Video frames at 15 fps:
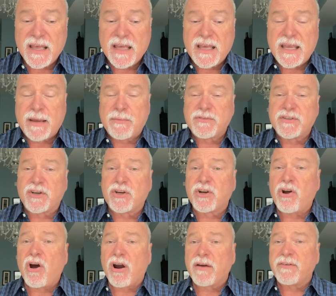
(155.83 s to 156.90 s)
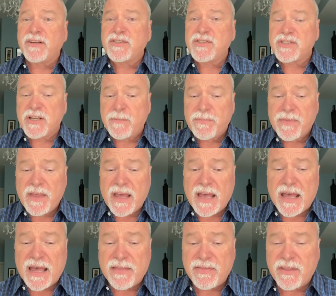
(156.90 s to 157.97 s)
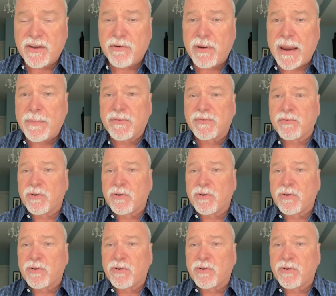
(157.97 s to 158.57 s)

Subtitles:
It was a good harvest, and the grapes